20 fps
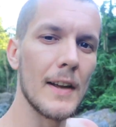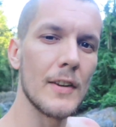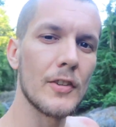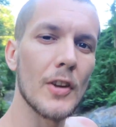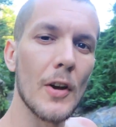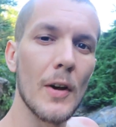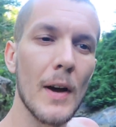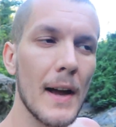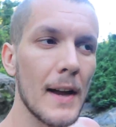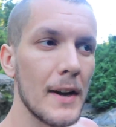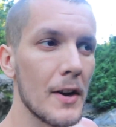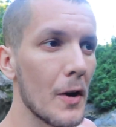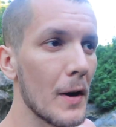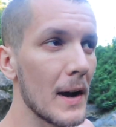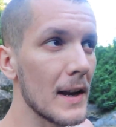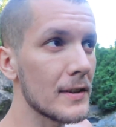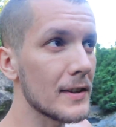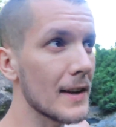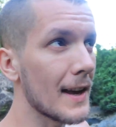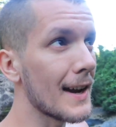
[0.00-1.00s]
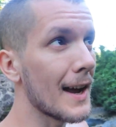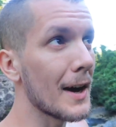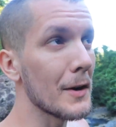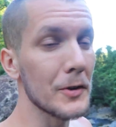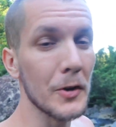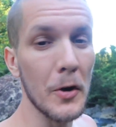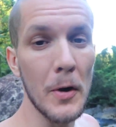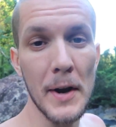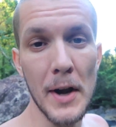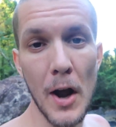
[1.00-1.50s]
So I know I said I was
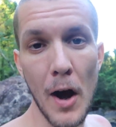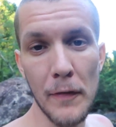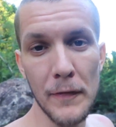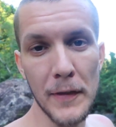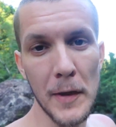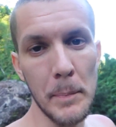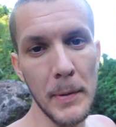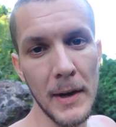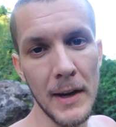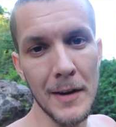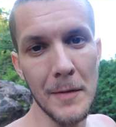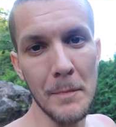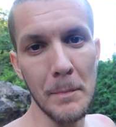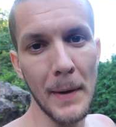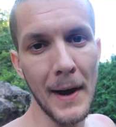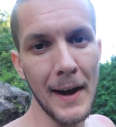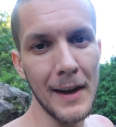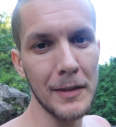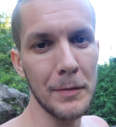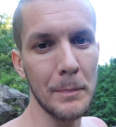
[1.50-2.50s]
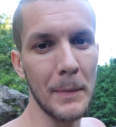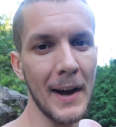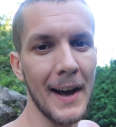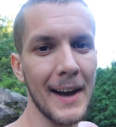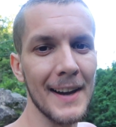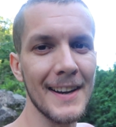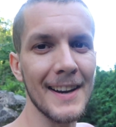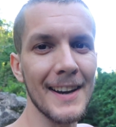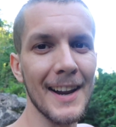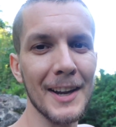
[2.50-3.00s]
going off the beaten path, but
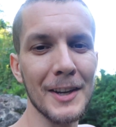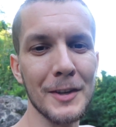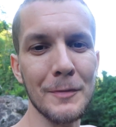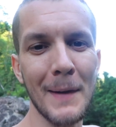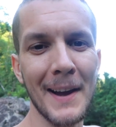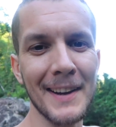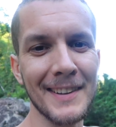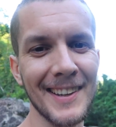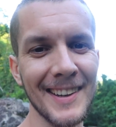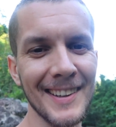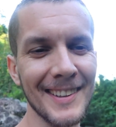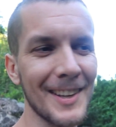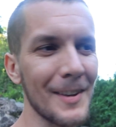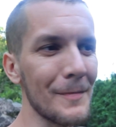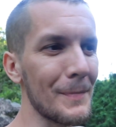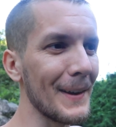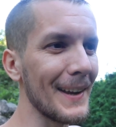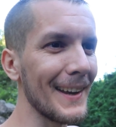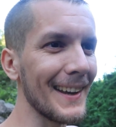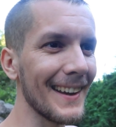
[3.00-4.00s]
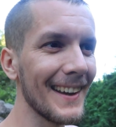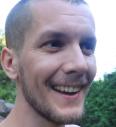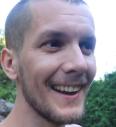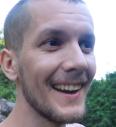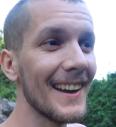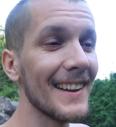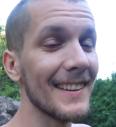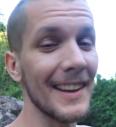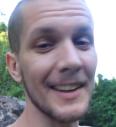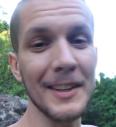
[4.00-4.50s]
I didn't expect it to be
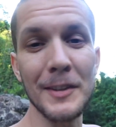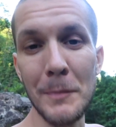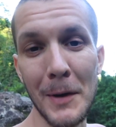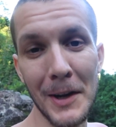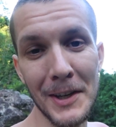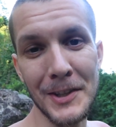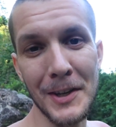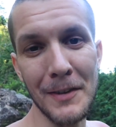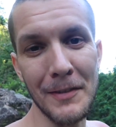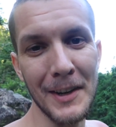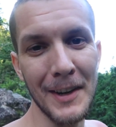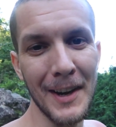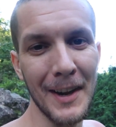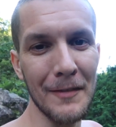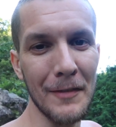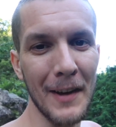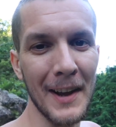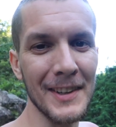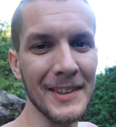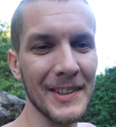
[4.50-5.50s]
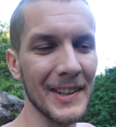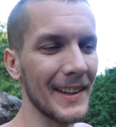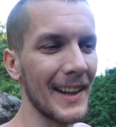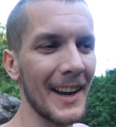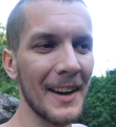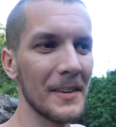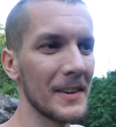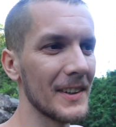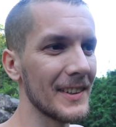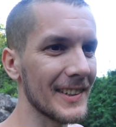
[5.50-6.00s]
this much of an adventure.
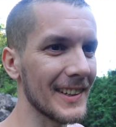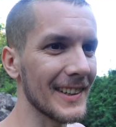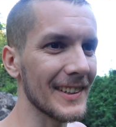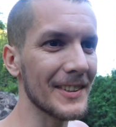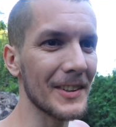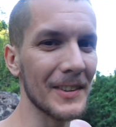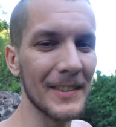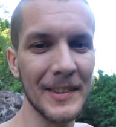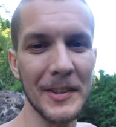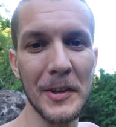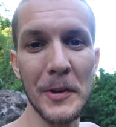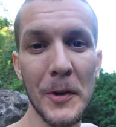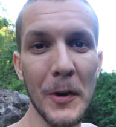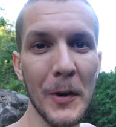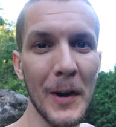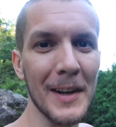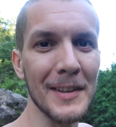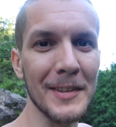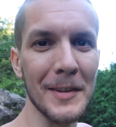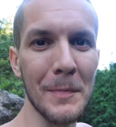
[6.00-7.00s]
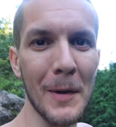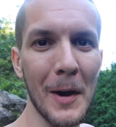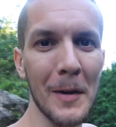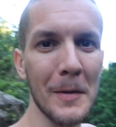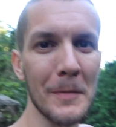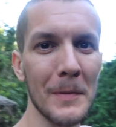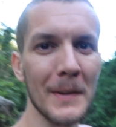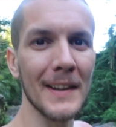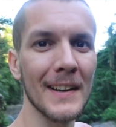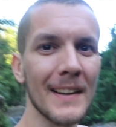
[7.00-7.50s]
That was just too crazy
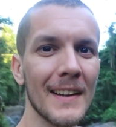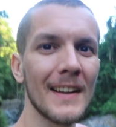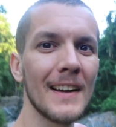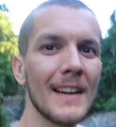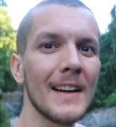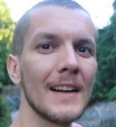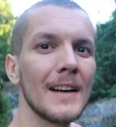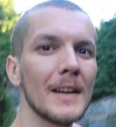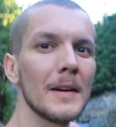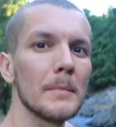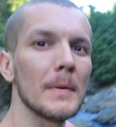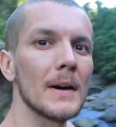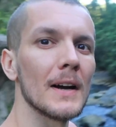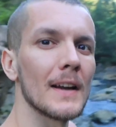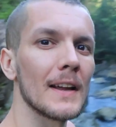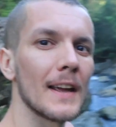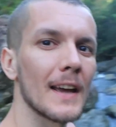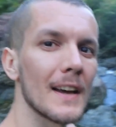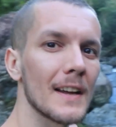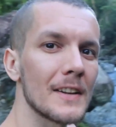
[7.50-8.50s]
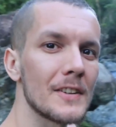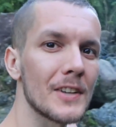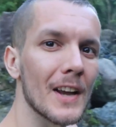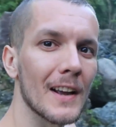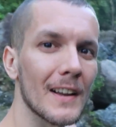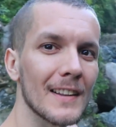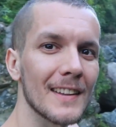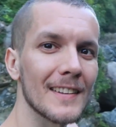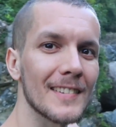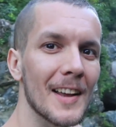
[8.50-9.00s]
probably. But yeah,
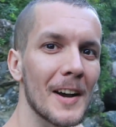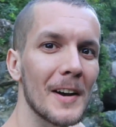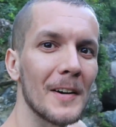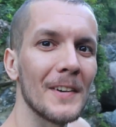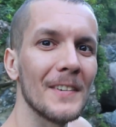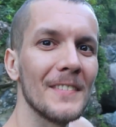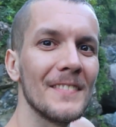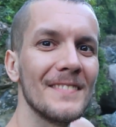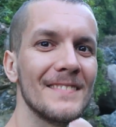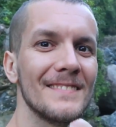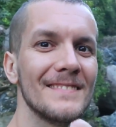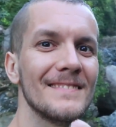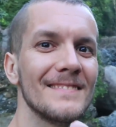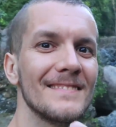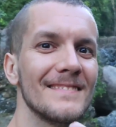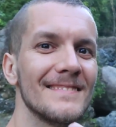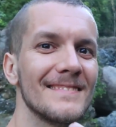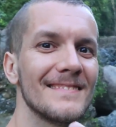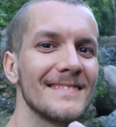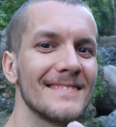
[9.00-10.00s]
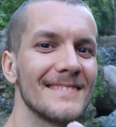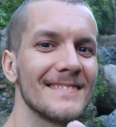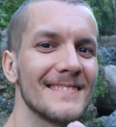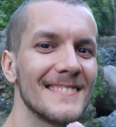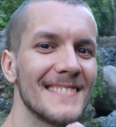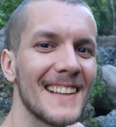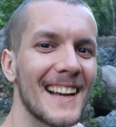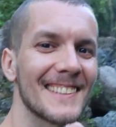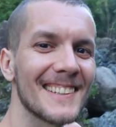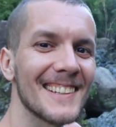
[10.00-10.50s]
check this out.
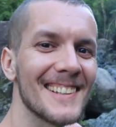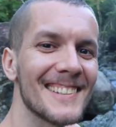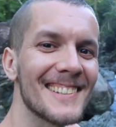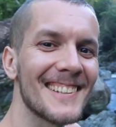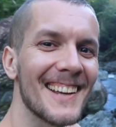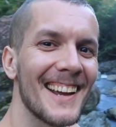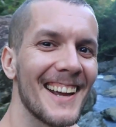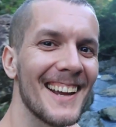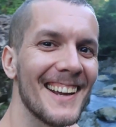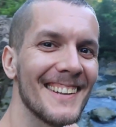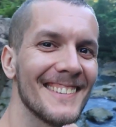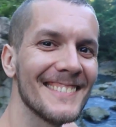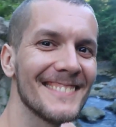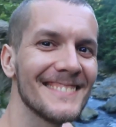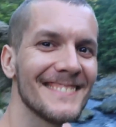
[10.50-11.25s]
That's insane.